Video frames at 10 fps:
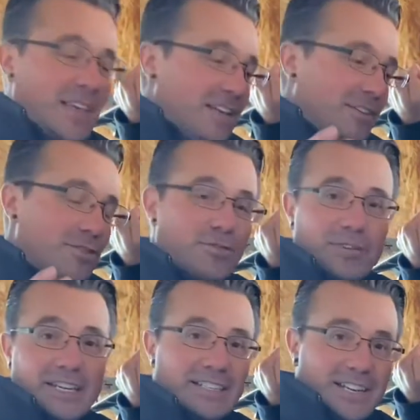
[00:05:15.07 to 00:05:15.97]
go
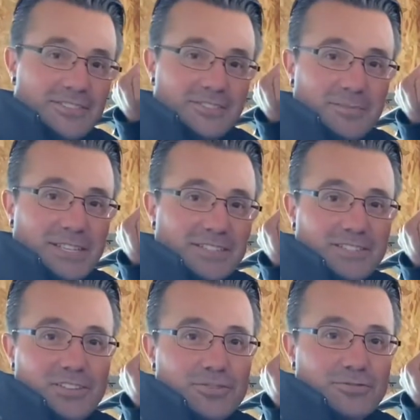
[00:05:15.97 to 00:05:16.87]
right down to basically
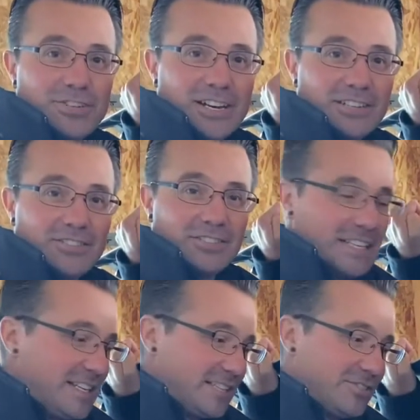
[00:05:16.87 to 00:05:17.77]
no charge
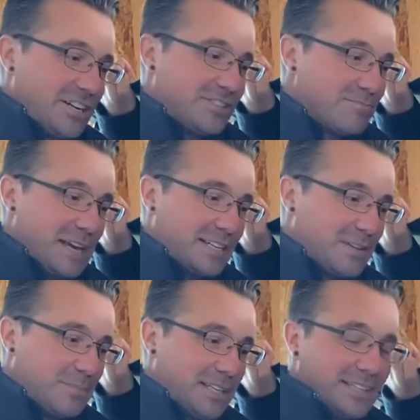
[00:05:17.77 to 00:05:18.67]
and then charge them back
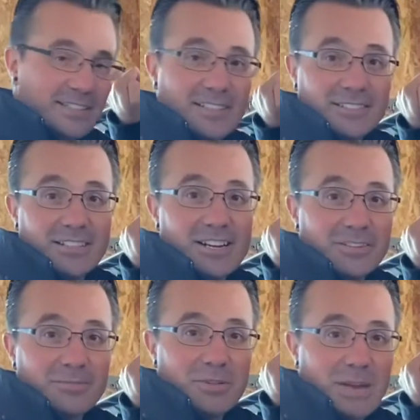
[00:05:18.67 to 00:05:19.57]
up again. It doesn't
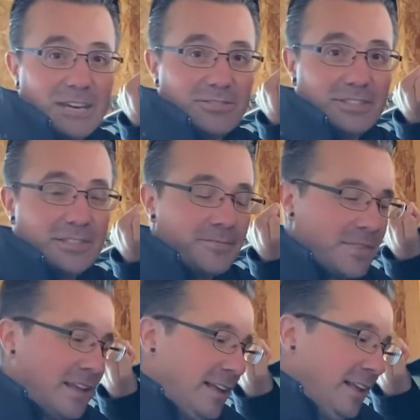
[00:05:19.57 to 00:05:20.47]
harm the batteries.
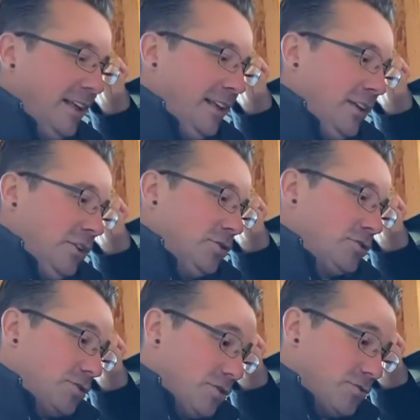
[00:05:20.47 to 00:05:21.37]

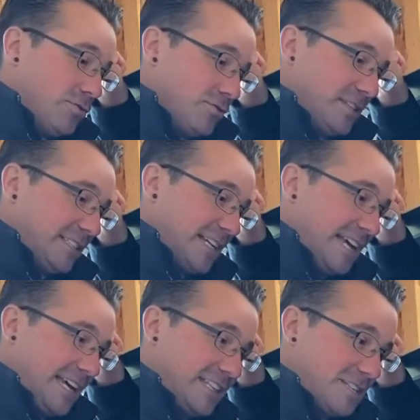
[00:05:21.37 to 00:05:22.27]
So since I
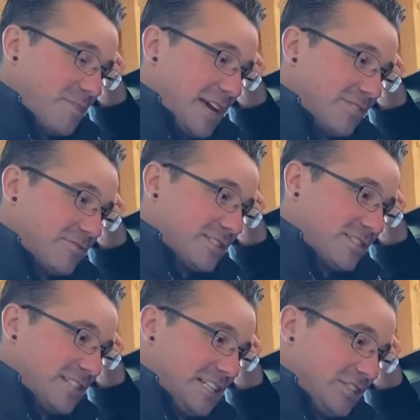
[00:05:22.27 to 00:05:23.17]
had these batteries
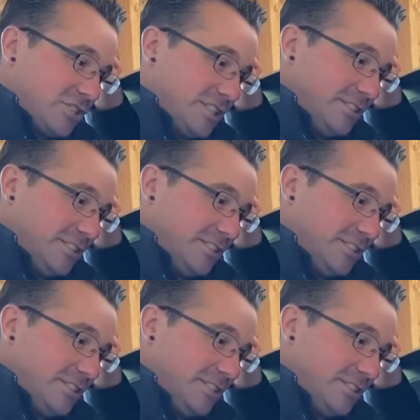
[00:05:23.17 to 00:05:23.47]
initially,